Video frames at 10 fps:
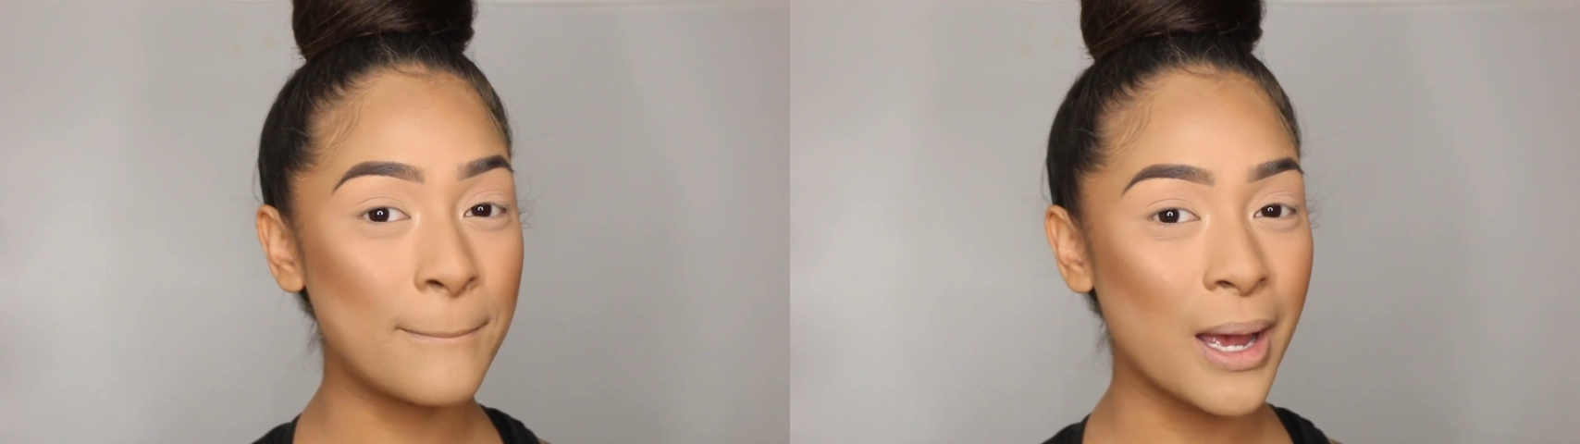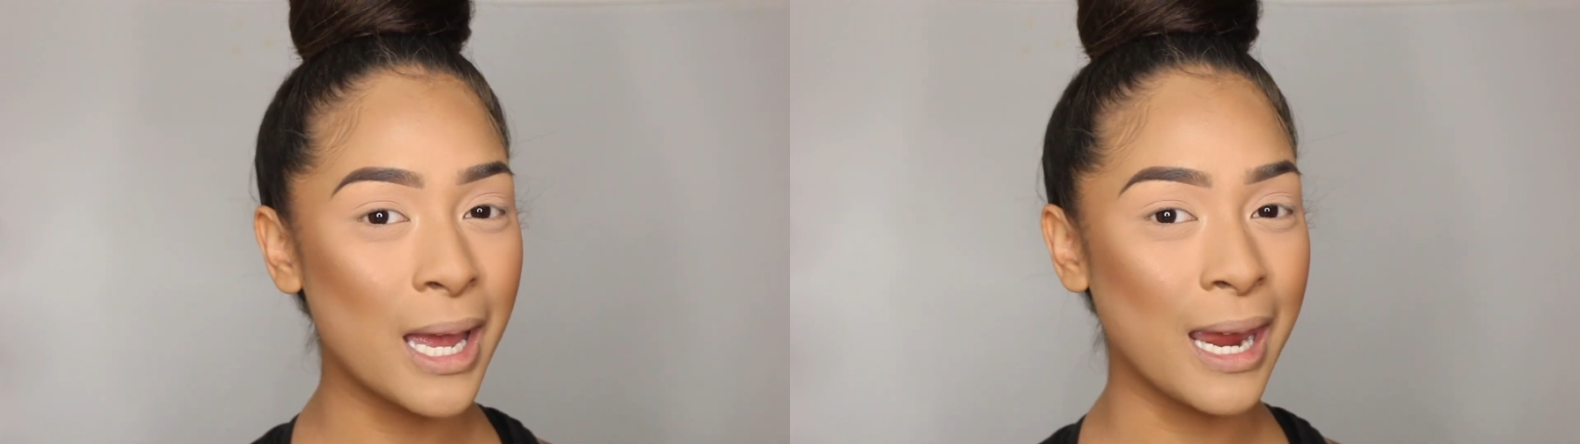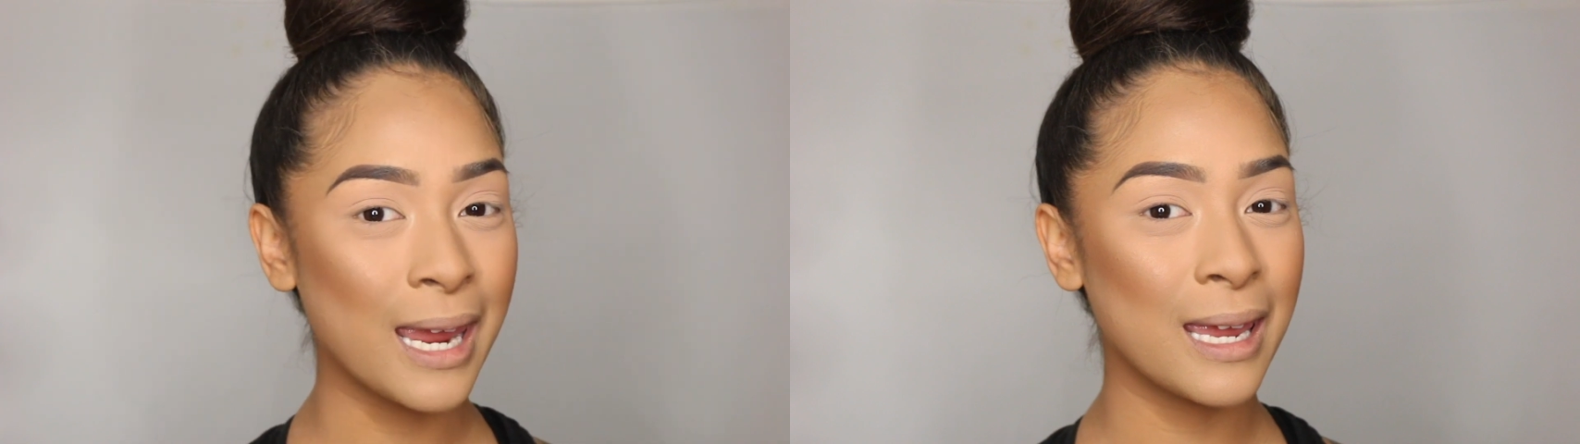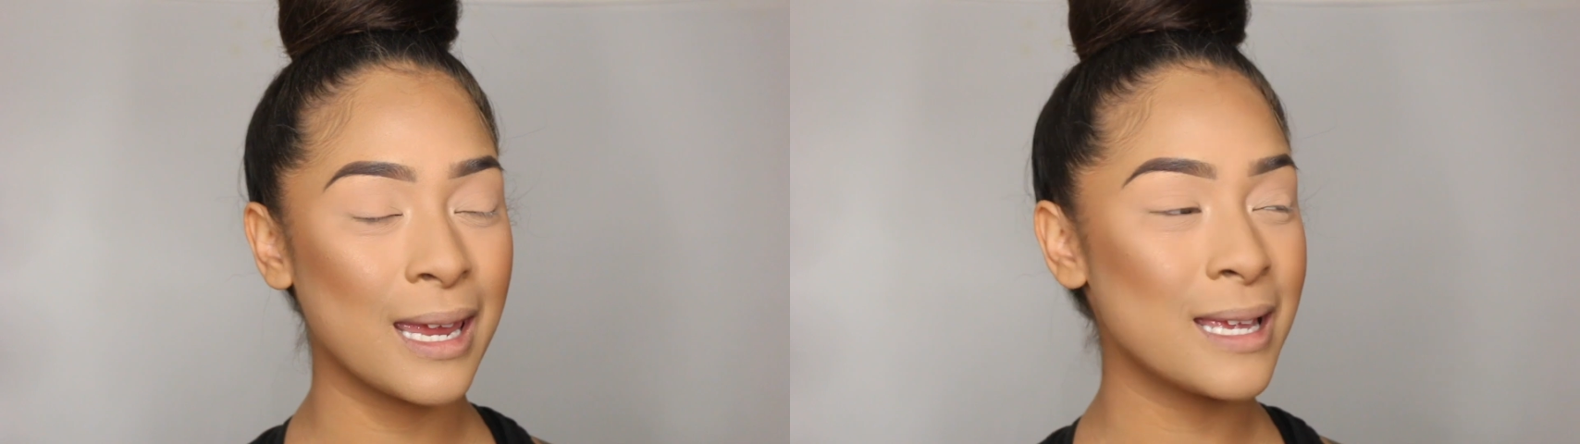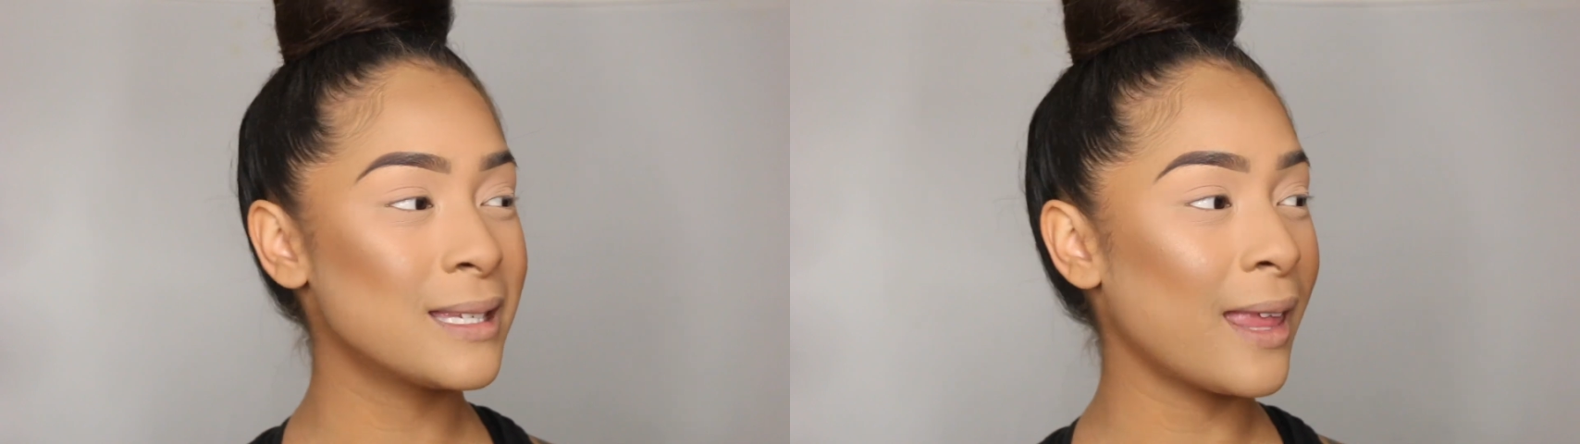but
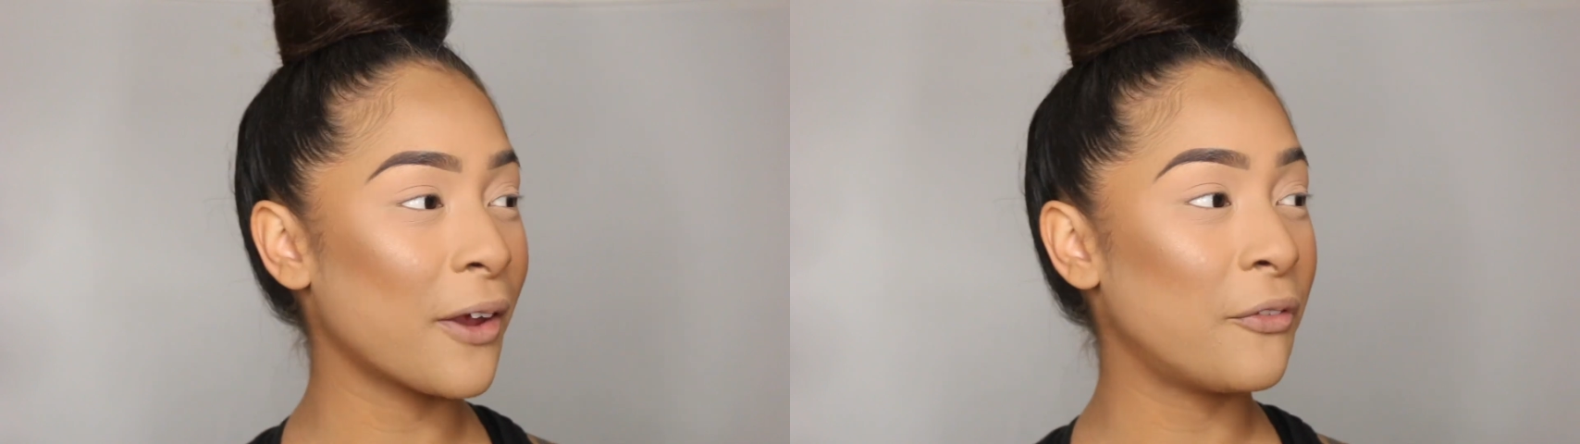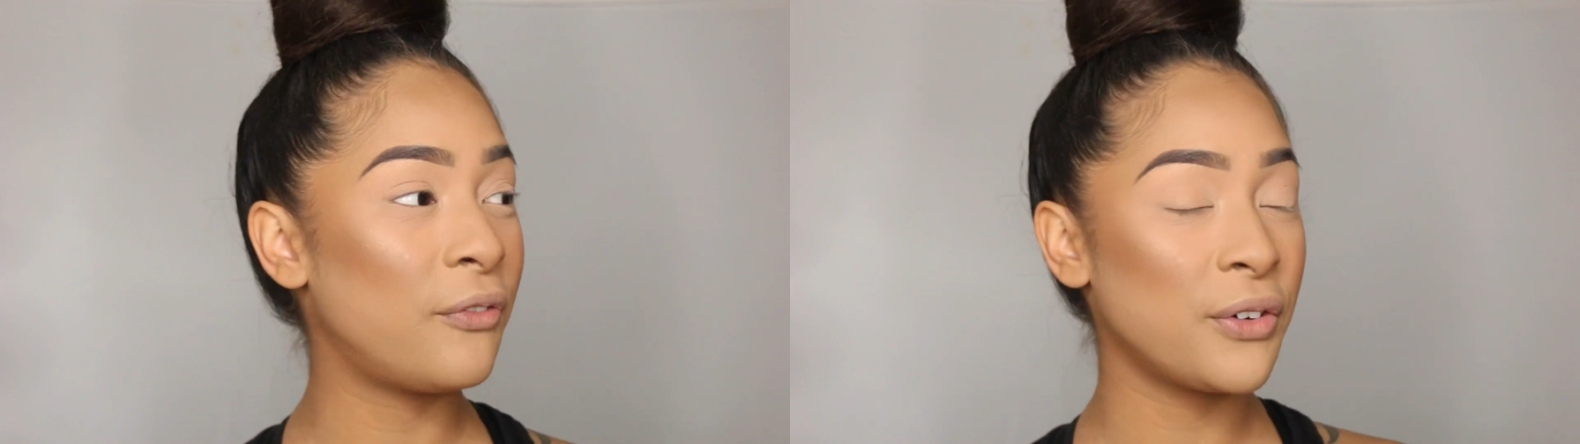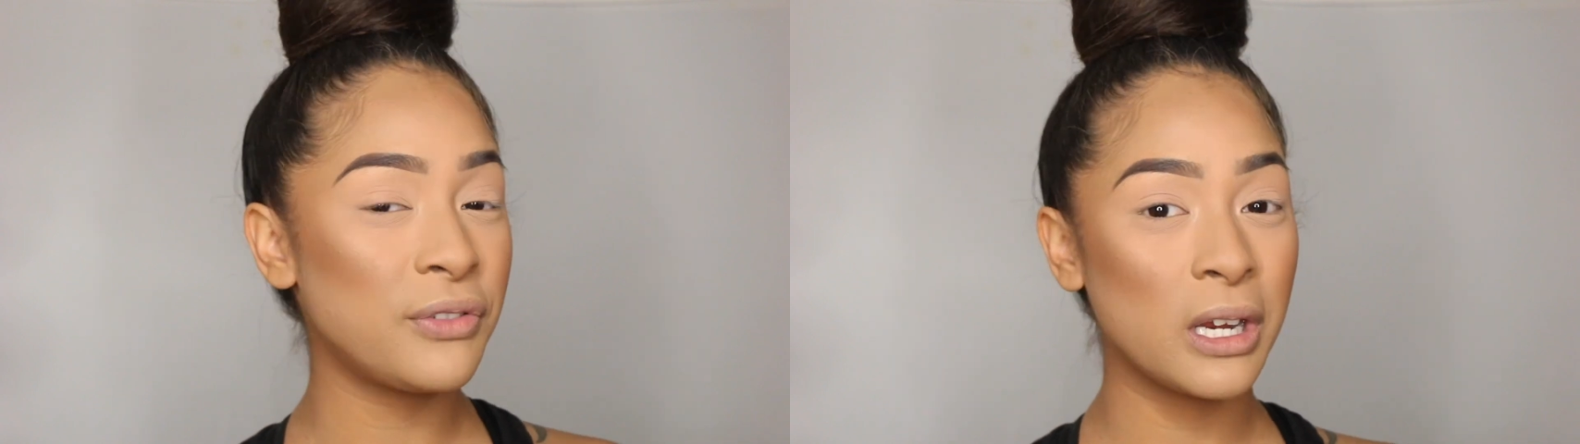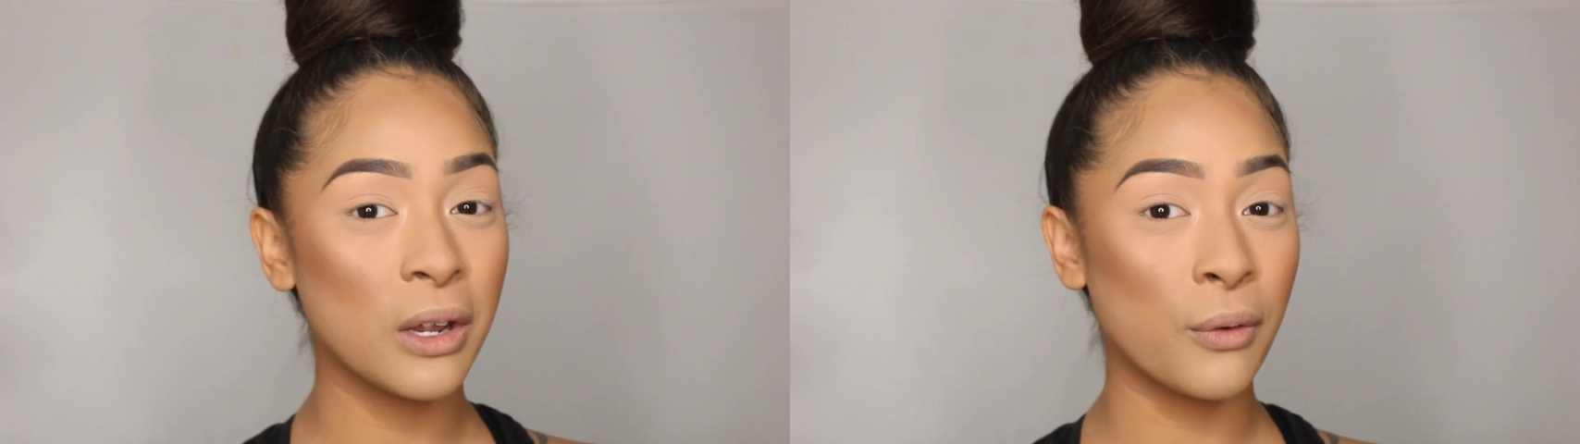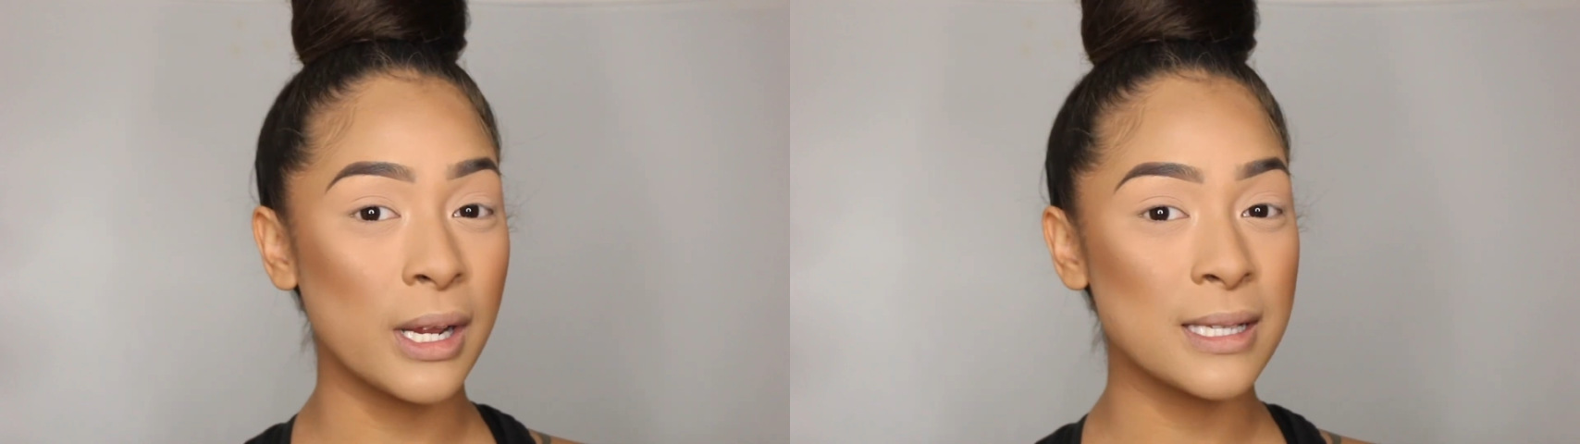it is like 50
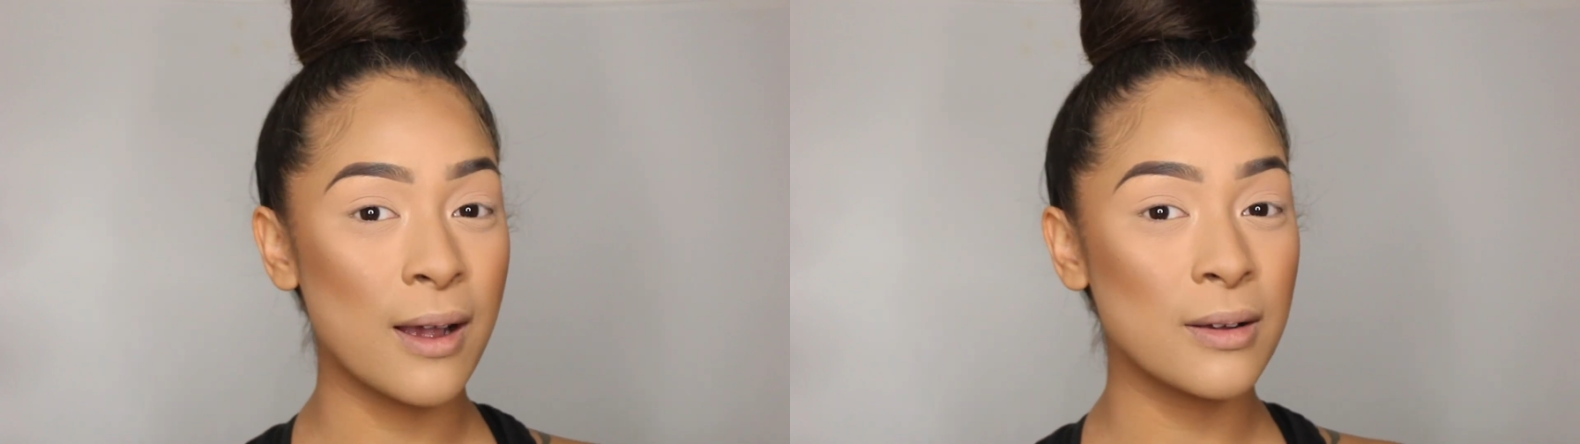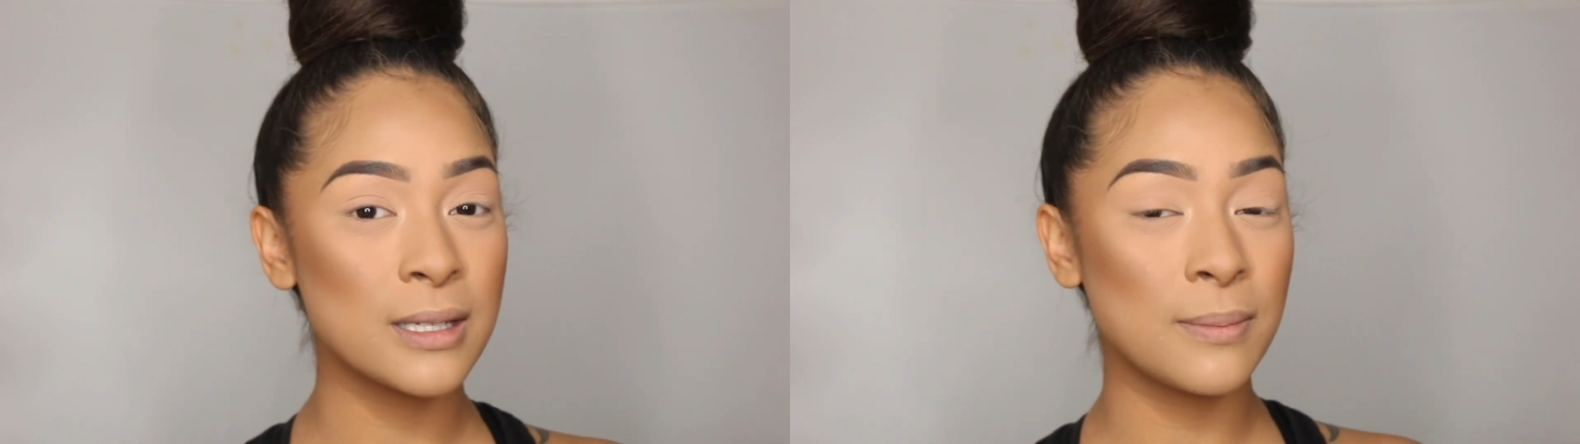degrees out.